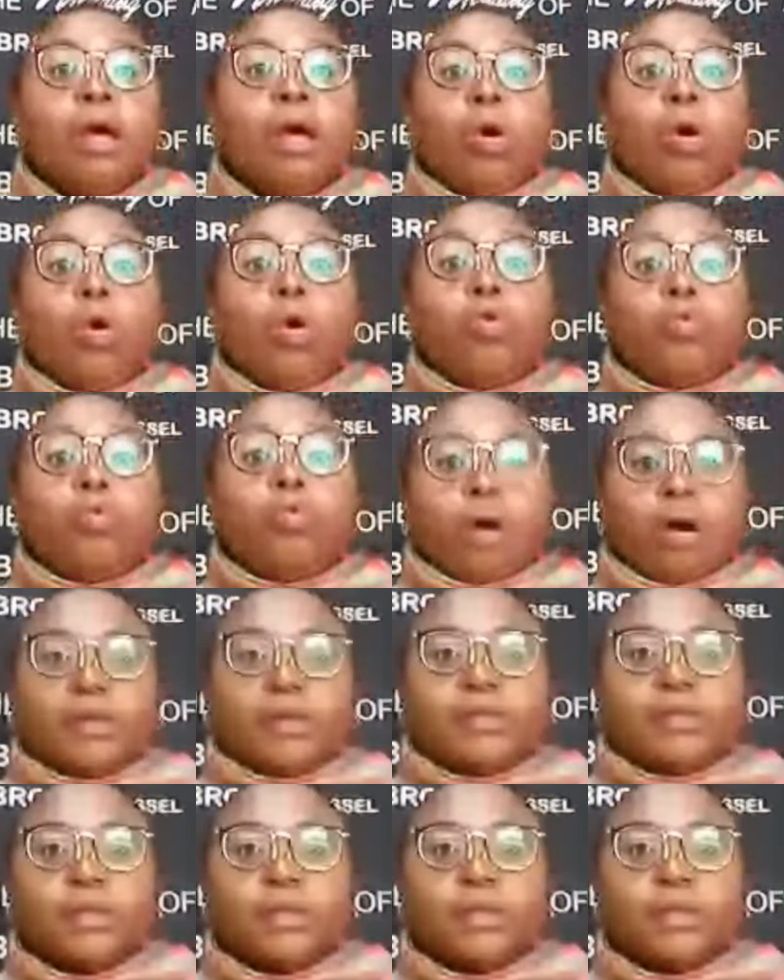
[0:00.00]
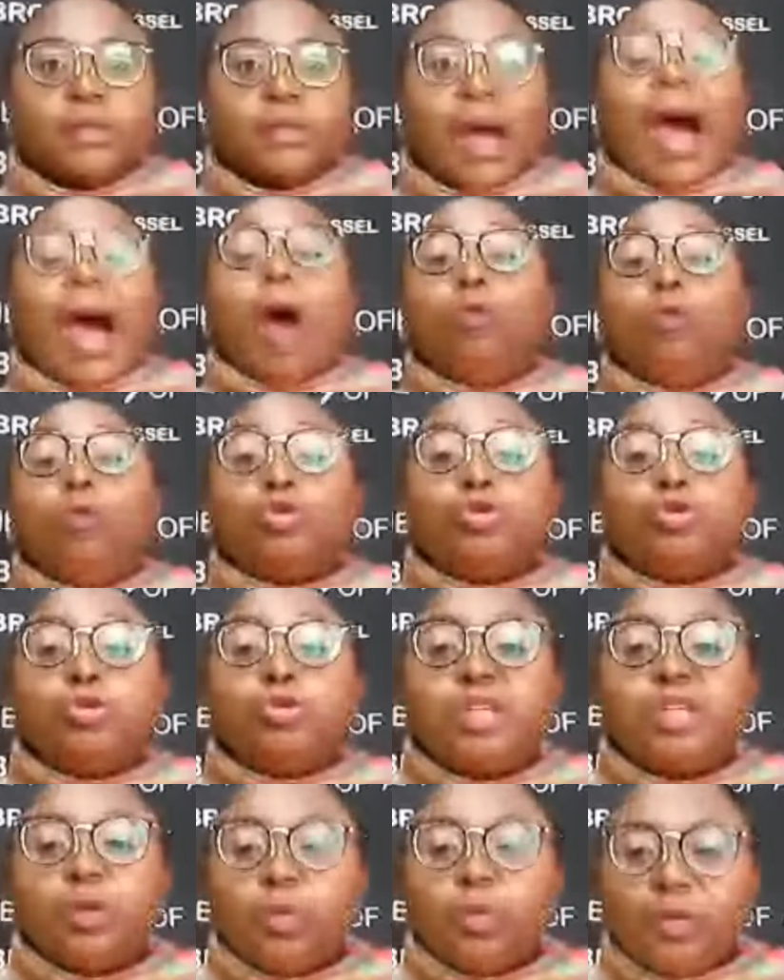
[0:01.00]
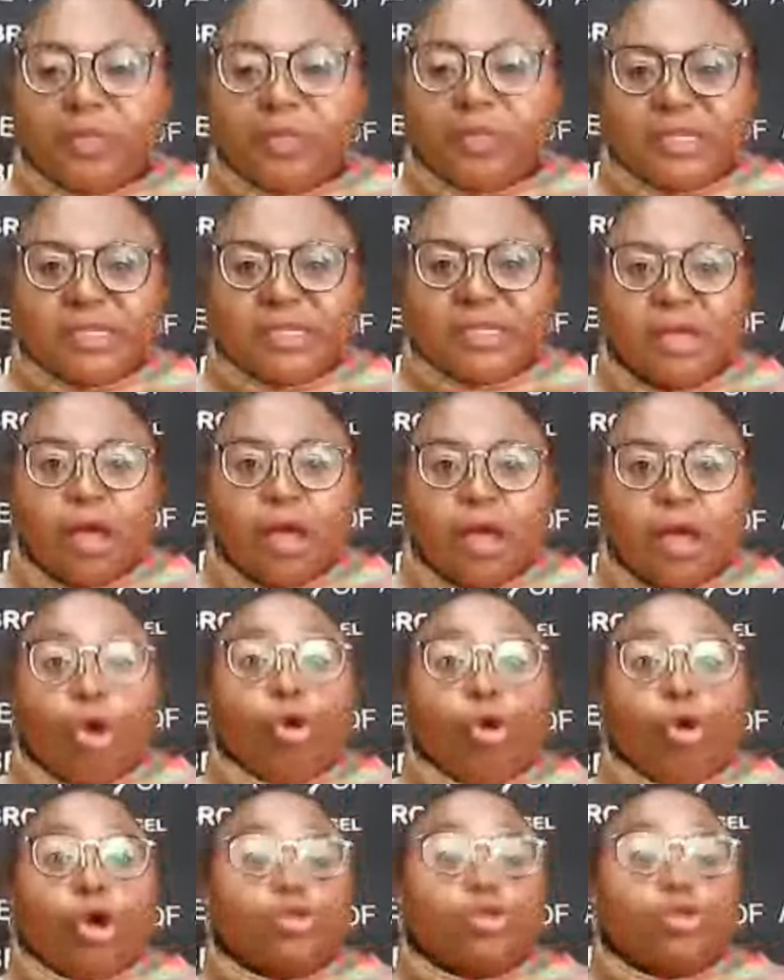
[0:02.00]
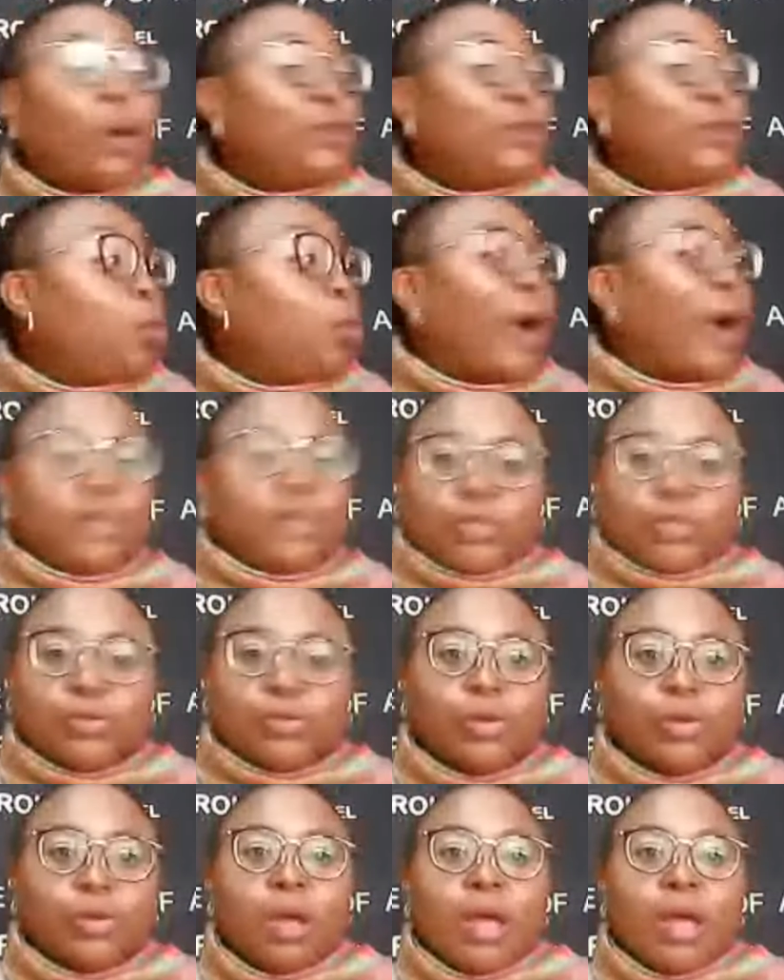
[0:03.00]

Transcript: "Oh God, how do you deal with this, Lord? What do I do?"